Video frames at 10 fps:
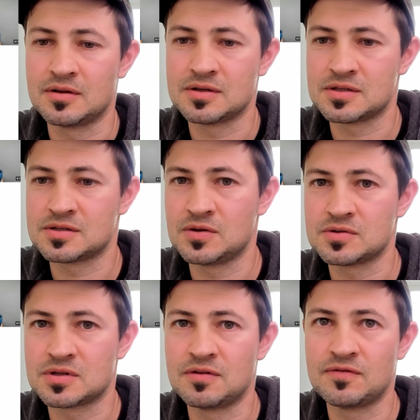This is
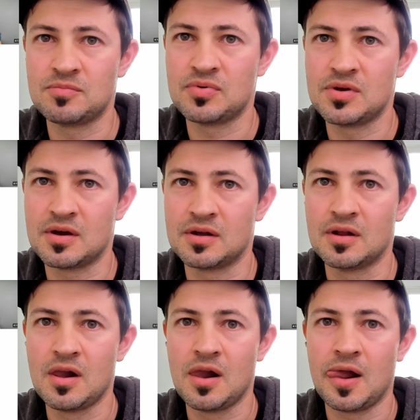using the VPN.
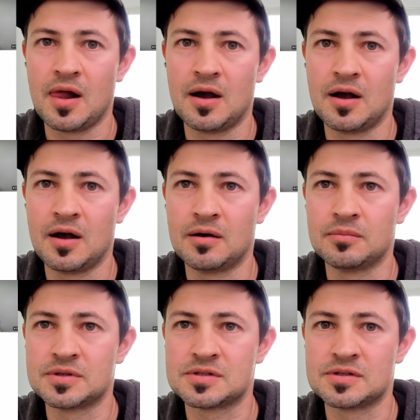
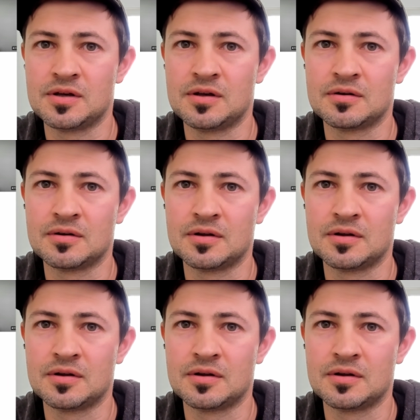Let's see,